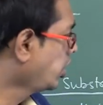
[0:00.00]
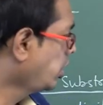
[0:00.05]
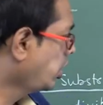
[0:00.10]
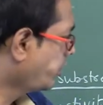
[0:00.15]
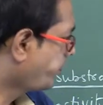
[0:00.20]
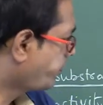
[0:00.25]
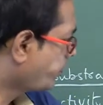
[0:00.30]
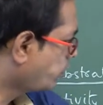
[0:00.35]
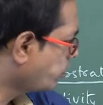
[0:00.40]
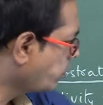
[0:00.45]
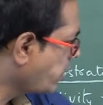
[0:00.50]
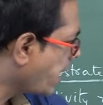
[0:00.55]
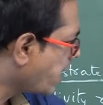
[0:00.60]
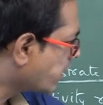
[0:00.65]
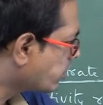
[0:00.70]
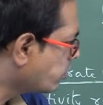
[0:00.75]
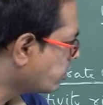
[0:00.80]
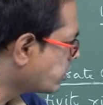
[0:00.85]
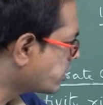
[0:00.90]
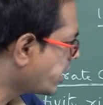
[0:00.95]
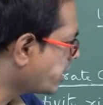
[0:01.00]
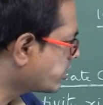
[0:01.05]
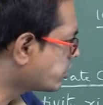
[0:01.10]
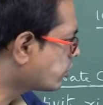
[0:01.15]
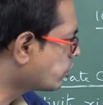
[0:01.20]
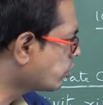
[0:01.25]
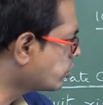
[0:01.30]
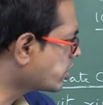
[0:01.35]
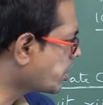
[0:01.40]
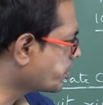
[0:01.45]
If 2 active sites, 2
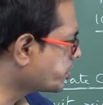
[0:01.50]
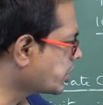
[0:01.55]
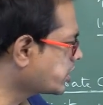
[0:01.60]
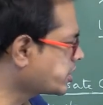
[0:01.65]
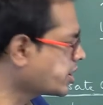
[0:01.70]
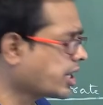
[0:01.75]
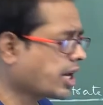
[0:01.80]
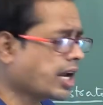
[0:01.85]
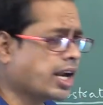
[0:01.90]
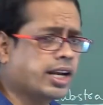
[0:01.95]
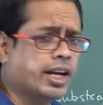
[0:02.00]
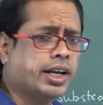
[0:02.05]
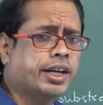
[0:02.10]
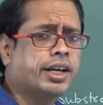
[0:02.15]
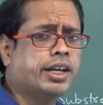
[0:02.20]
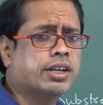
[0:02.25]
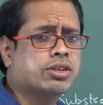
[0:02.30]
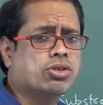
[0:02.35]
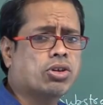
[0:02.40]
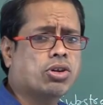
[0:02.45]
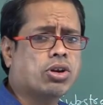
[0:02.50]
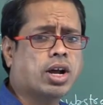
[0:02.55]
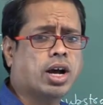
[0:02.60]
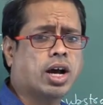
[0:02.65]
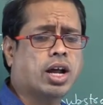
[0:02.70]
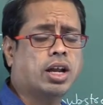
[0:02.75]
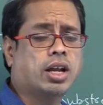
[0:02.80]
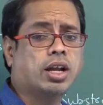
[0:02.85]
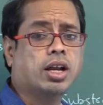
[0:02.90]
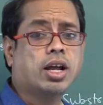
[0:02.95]
substrates are added, it is so
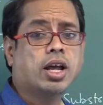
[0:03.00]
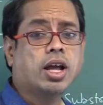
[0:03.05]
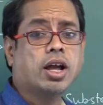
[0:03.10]
called